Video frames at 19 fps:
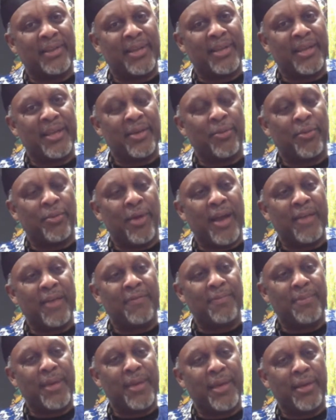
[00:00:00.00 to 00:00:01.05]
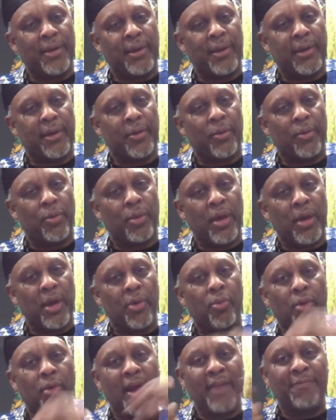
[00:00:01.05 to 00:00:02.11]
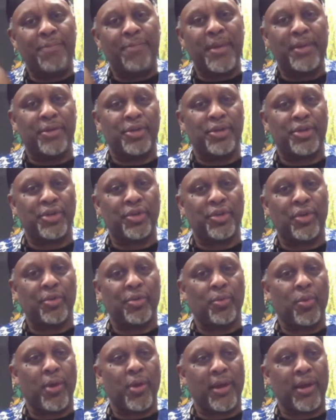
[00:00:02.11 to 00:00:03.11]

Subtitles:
the wife beater shirt wearing